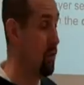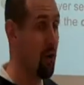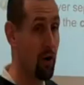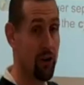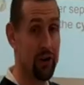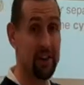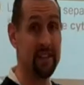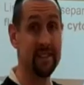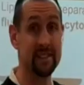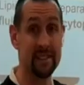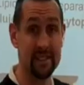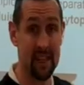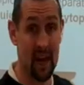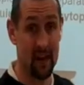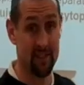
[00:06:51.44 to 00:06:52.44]
water
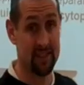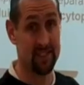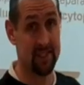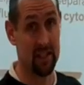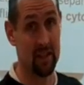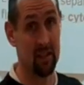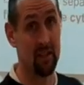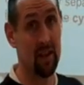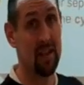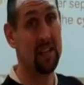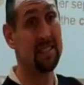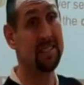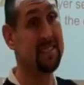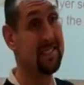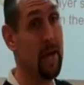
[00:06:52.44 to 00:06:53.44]
inside the cell
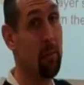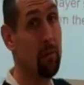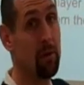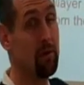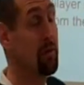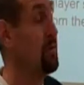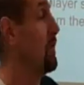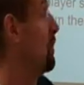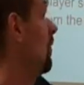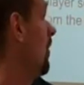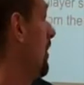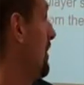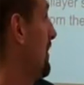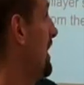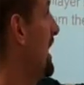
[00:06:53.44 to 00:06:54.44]
separate from the
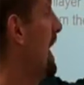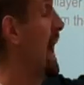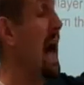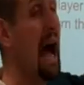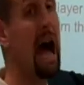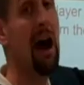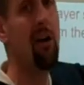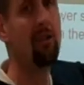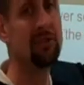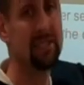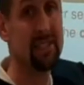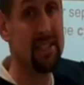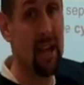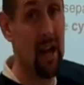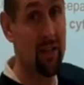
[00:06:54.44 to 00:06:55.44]
water
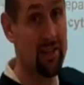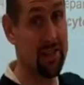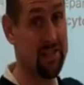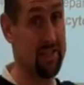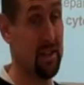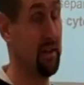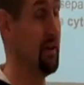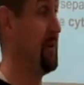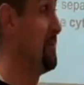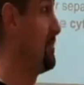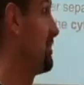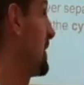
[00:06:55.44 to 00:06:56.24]
outside the cell.